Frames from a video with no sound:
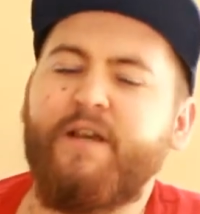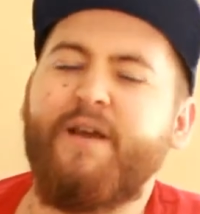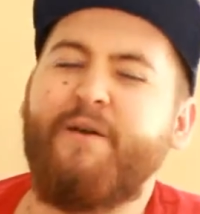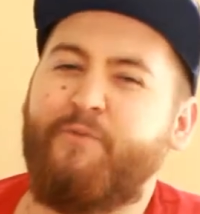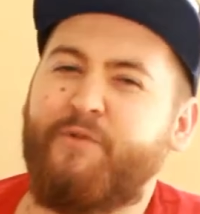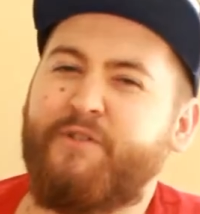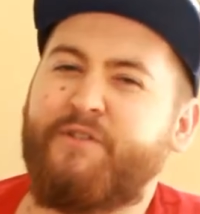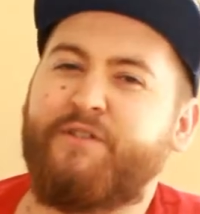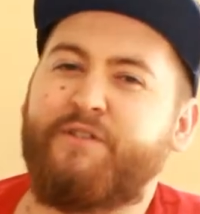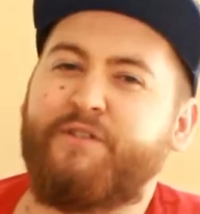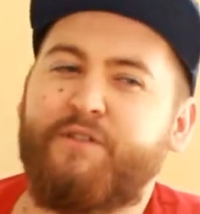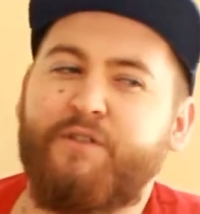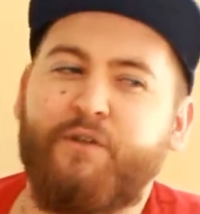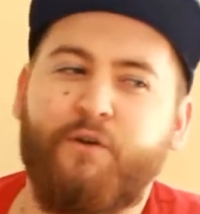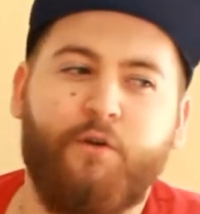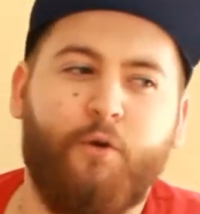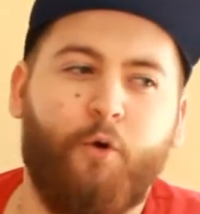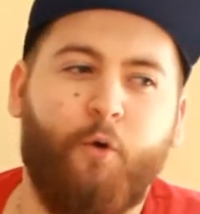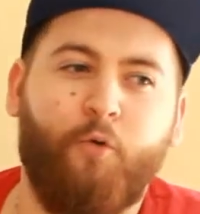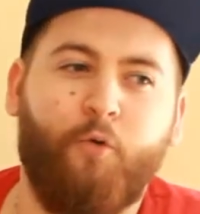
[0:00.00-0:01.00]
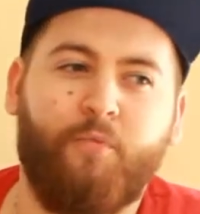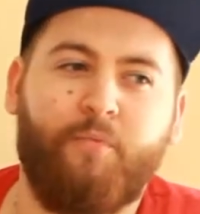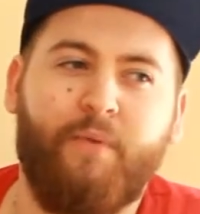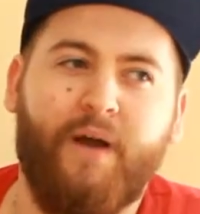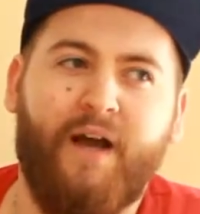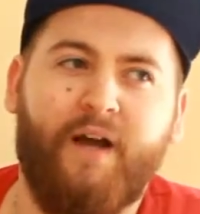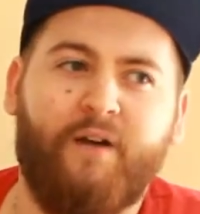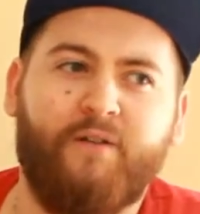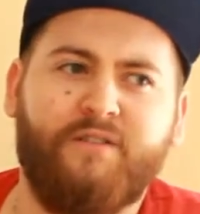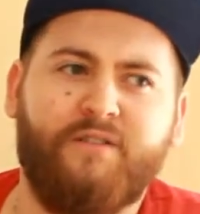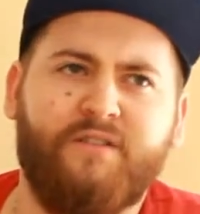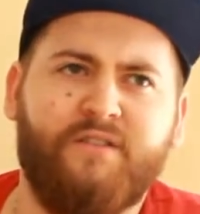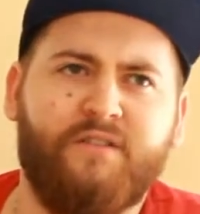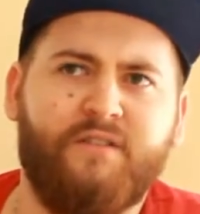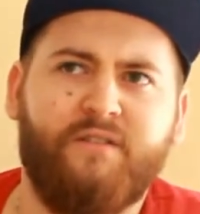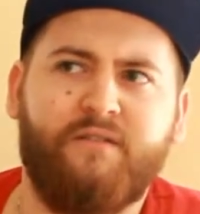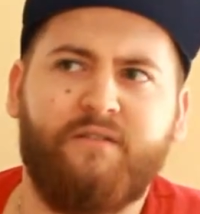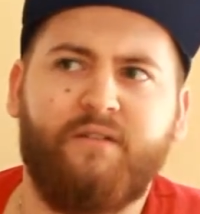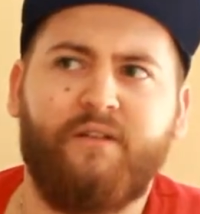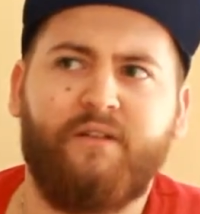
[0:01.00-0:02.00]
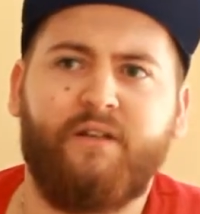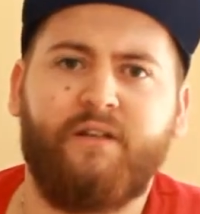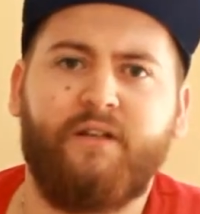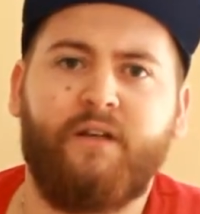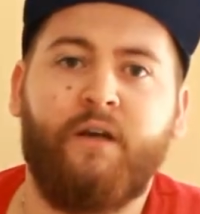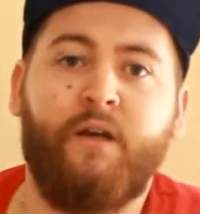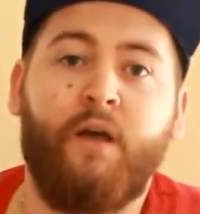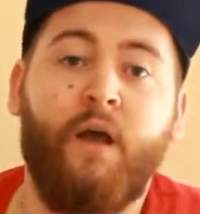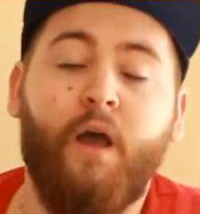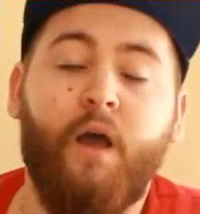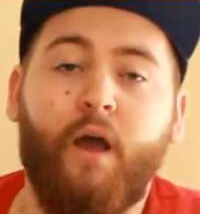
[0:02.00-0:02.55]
It was called Powers, I think.